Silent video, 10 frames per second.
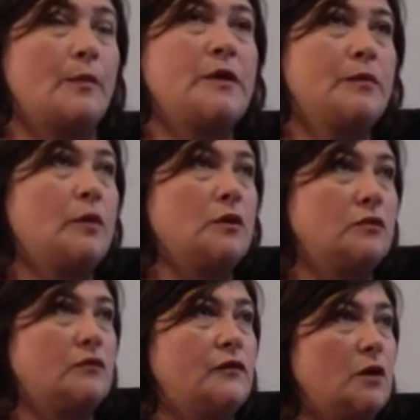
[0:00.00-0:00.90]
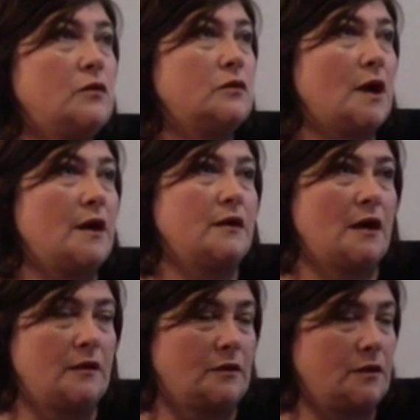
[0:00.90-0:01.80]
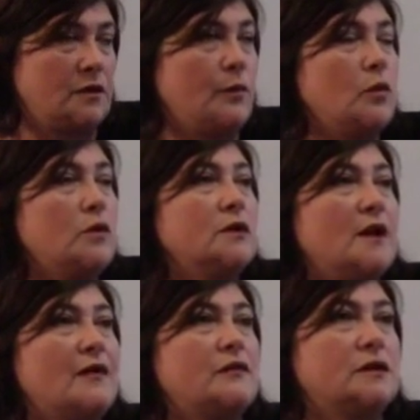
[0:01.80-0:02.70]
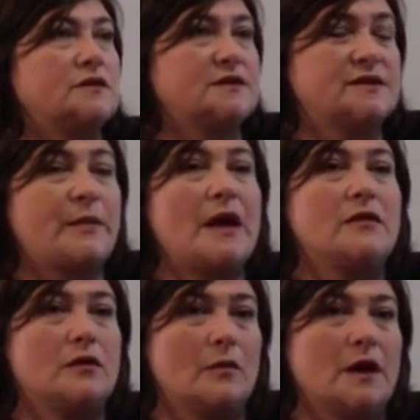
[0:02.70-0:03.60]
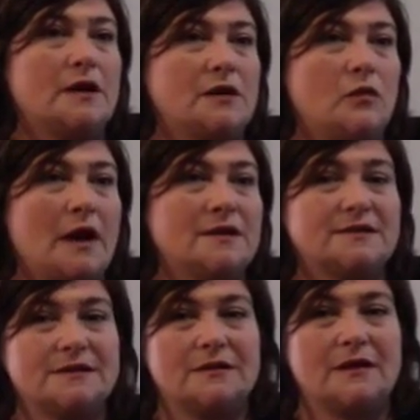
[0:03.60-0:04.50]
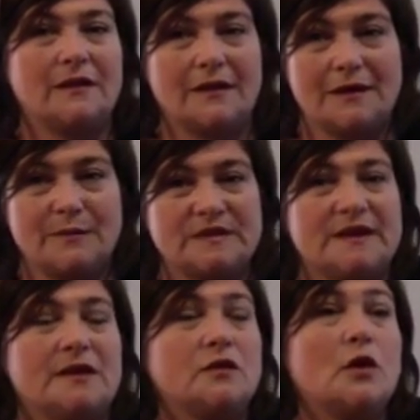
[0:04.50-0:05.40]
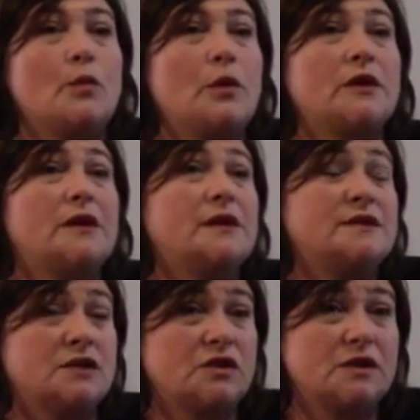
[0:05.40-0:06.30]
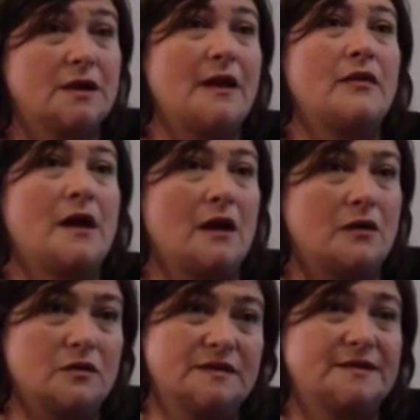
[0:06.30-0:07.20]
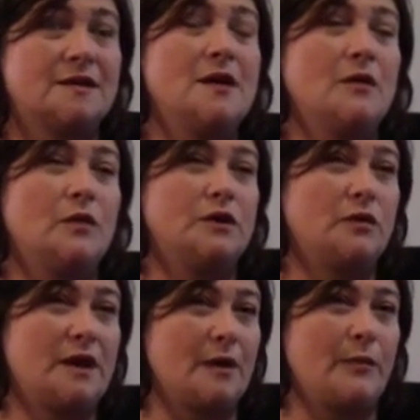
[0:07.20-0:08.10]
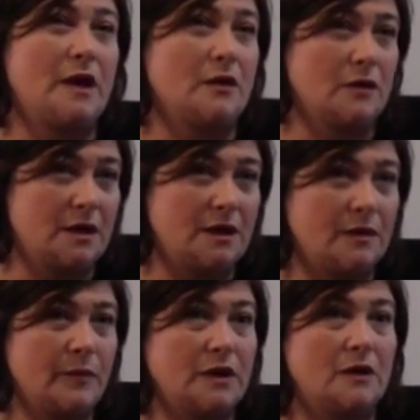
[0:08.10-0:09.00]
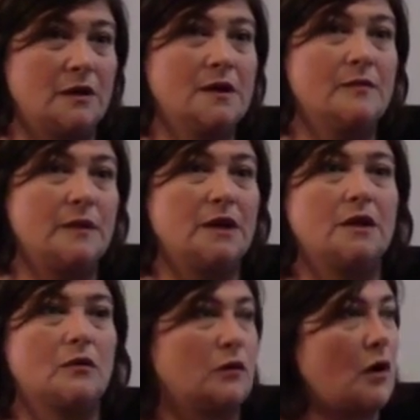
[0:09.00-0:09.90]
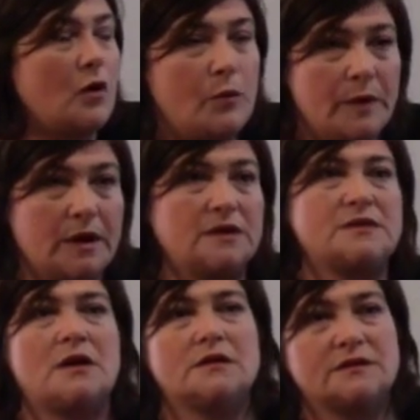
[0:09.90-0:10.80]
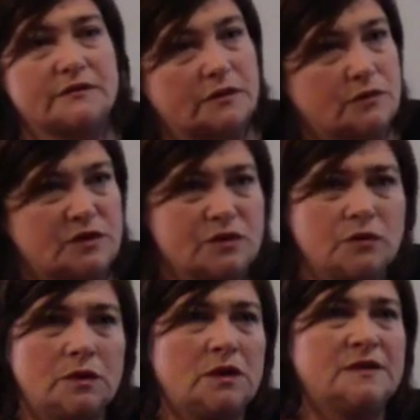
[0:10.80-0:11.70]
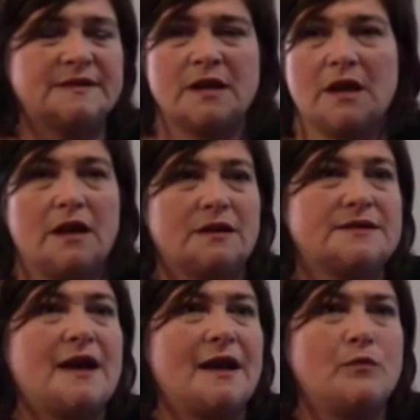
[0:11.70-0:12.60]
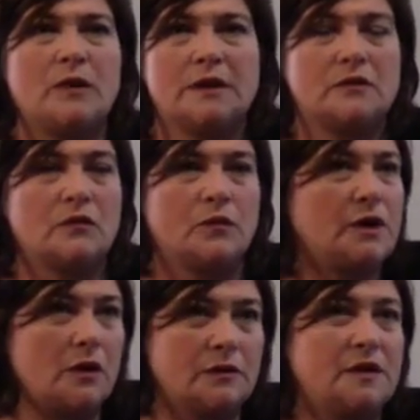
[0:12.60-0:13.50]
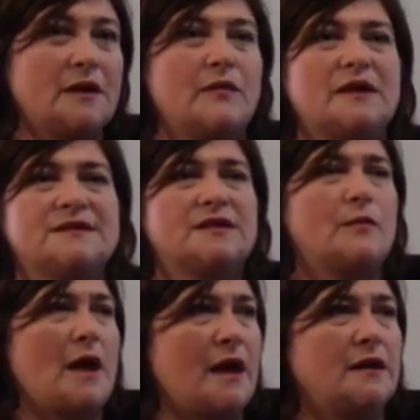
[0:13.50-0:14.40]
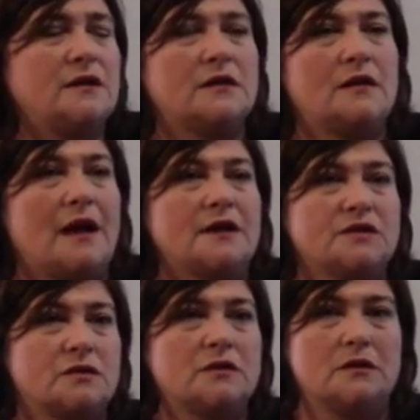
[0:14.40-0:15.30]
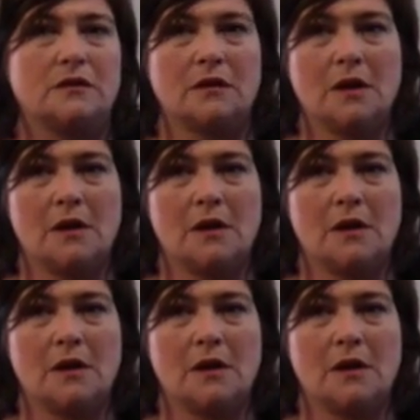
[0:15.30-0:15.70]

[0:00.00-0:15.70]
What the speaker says: people who vote at the board level to spend their money wisely. Like I keep saying, you don't put an addition on the house when you can't pay your heating bill, meaning we're opening tons of new schools at a time when we don't need them. That's some ideological